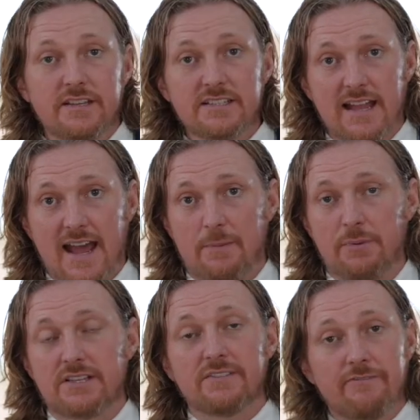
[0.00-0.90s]
This
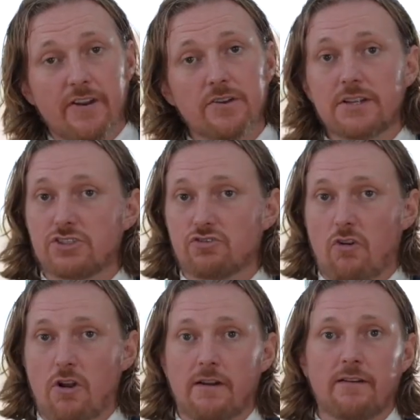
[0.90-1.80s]
app is very
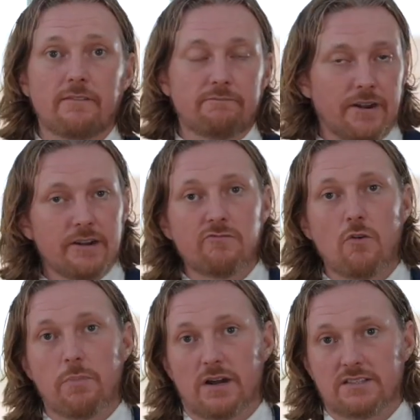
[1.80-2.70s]
strong, very
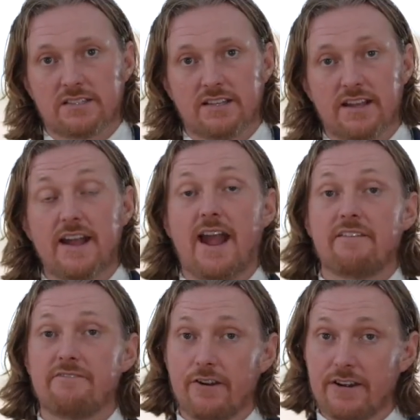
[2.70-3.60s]
robust,
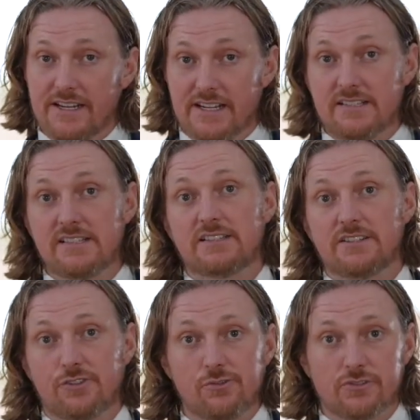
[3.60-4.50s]
and very easy
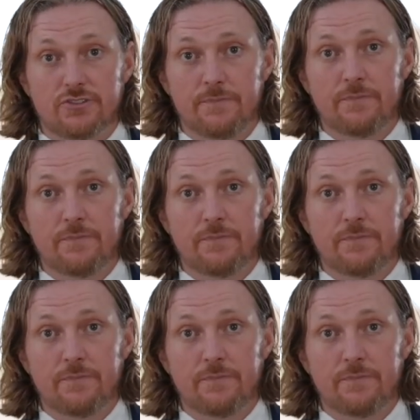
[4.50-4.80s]
to use.